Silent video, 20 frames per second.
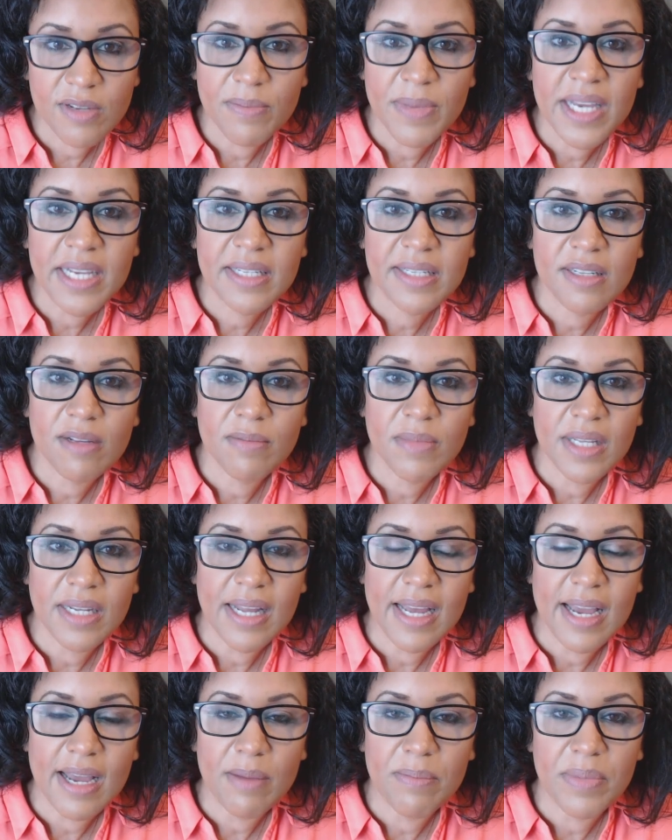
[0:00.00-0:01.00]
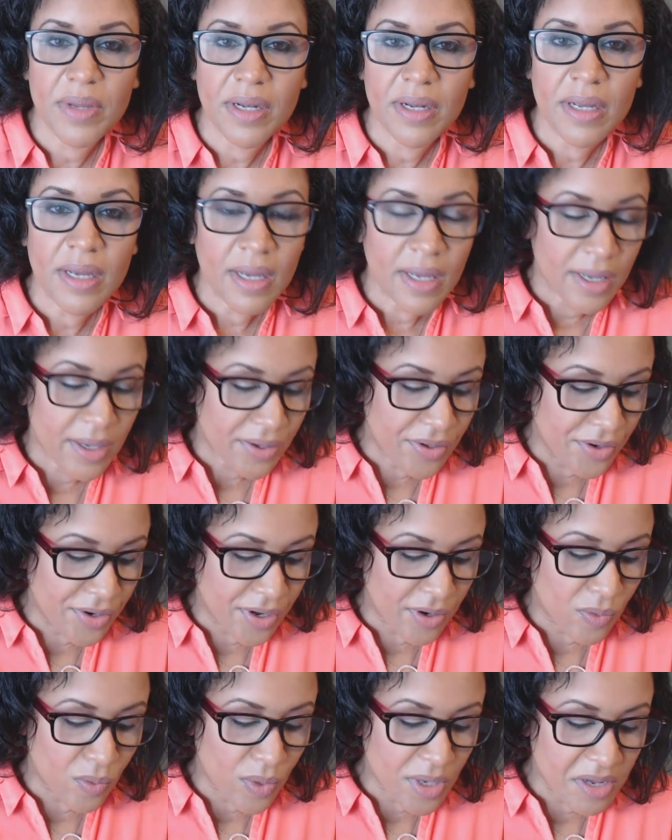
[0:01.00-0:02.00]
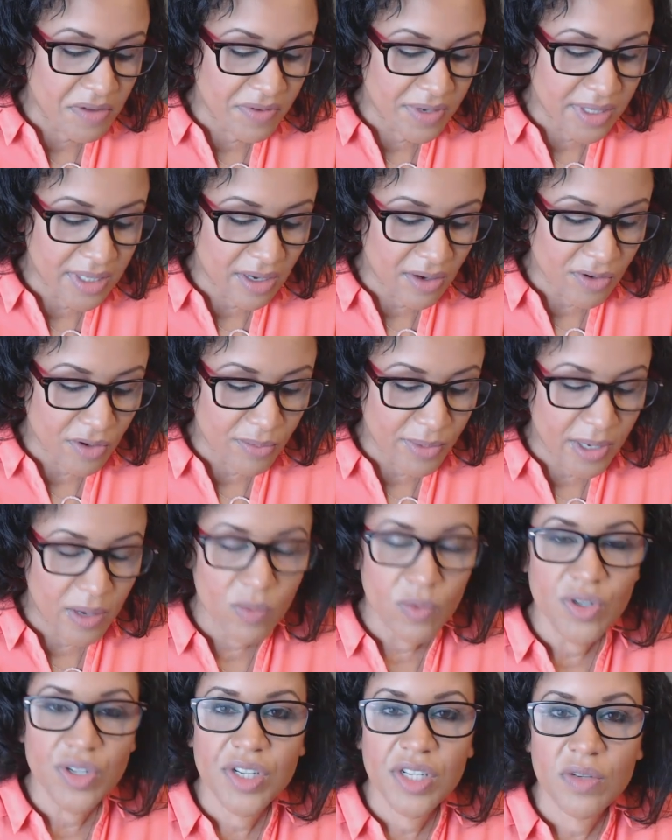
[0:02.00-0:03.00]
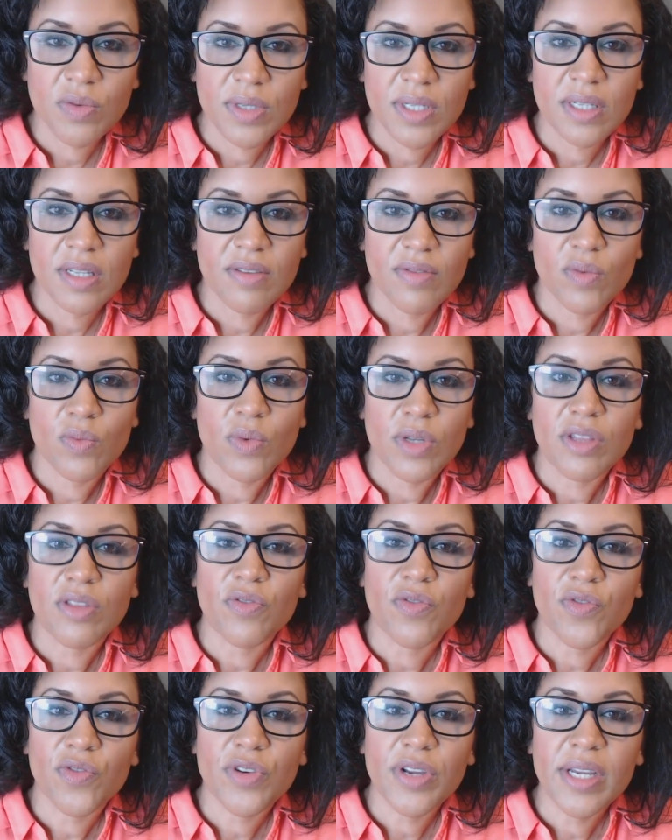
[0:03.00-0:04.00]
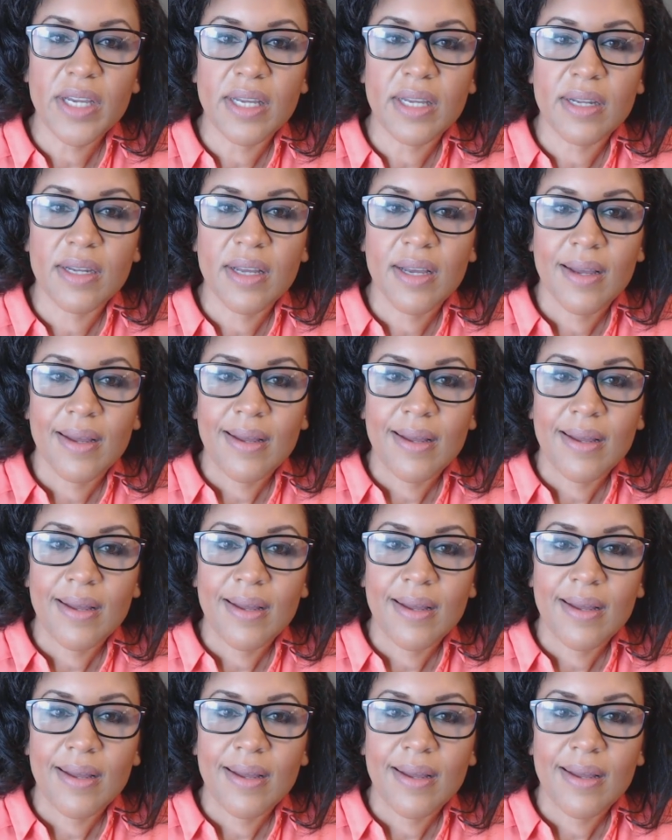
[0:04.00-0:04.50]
to make something happen? We even talked about where she was living with a friend.